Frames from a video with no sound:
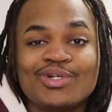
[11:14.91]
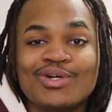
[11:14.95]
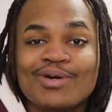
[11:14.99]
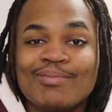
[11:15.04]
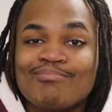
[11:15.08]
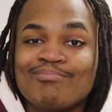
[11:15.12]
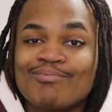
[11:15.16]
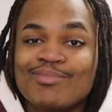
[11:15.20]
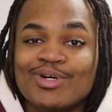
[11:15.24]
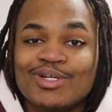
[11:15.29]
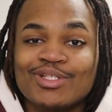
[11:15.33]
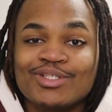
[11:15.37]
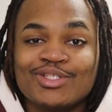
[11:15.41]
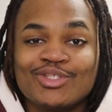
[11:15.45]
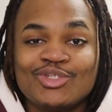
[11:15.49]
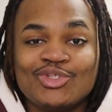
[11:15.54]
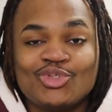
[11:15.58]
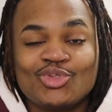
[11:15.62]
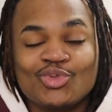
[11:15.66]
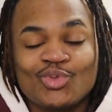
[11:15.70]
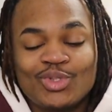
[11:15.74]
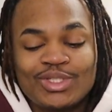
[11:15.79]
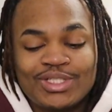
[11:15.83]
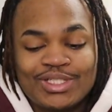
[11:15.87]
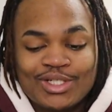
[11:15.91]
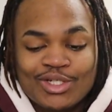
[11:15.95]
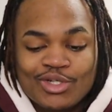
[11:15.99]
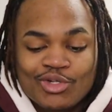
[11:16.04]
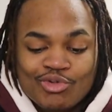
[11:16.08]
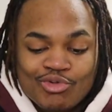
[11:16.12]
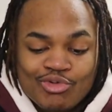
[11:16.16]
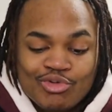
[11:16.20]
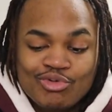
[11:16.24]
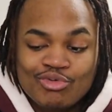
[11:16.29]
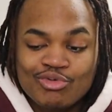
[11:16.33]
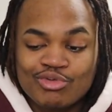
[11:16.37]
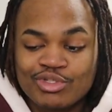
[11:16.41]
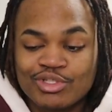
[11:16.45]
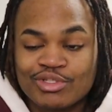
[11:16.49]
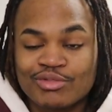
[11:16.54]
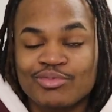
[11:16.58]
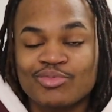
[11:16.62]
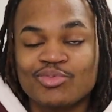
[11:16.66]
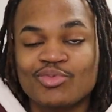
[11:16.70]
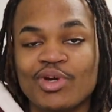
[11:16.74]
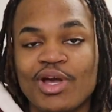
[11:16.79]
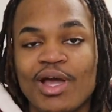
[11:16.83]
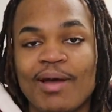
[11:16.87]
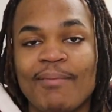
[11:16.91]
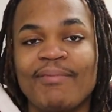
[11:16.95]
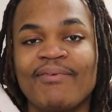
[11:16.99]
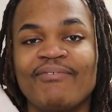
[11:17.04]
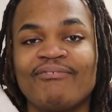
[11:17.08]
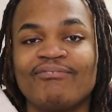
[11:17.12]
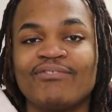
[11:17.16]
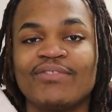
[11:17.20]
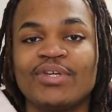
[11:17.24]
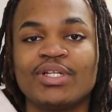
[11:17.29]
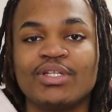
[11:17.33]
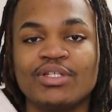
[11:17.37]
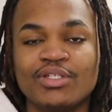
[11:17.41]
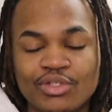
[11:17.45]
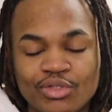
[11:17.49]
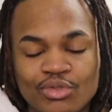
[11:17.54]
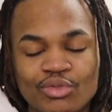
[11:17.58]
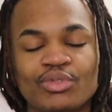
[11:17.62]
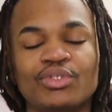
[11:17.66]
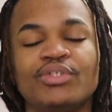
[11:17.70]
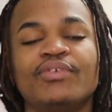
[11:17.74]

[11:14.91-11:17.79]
Come on to join the crew. Subscribe if you're new.